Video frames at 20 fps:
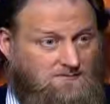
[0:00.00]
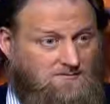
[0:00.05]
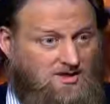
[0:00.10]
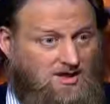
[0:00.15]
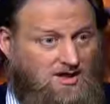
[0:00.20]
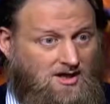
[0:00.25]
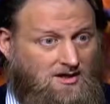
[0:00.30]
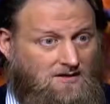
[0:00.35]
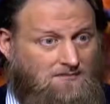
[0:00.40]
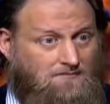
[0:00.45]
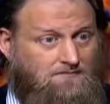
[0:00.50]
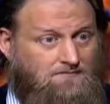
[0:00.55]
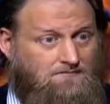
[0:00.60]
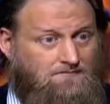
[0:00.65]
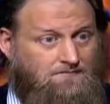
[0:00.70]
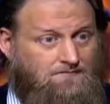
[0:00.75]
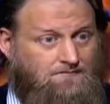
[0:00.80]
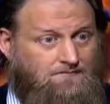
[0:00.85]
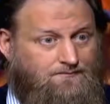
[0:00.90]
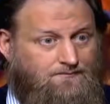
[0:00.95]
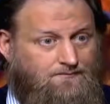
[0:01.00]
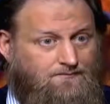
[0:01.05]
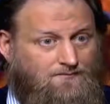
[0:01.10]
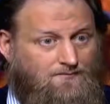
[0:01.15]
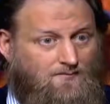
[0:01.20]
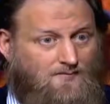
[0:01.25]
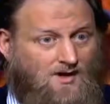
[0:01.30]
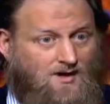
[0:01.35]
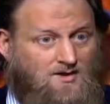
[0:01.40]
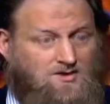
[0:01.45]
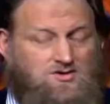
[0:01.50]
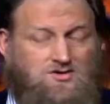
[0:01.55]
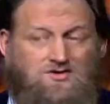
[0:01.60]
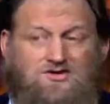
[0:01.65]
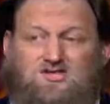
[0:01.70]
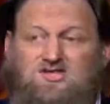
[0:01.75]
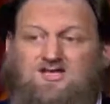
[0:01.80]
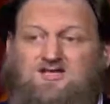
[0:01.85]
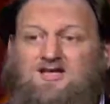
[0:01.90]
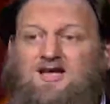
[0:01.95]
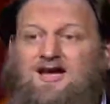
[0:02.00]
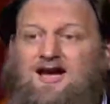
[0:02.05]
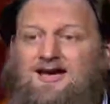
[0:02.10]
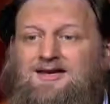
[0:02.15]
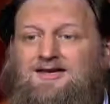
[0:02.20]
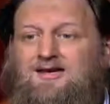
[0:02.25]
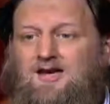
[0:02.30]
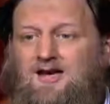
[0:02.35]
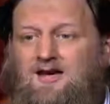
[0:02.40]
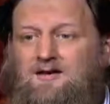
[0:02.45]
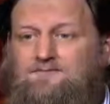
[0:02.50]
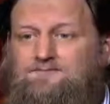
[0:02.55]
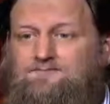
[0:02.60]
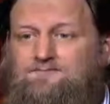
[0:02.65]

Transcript: Yeah? So, this is the idea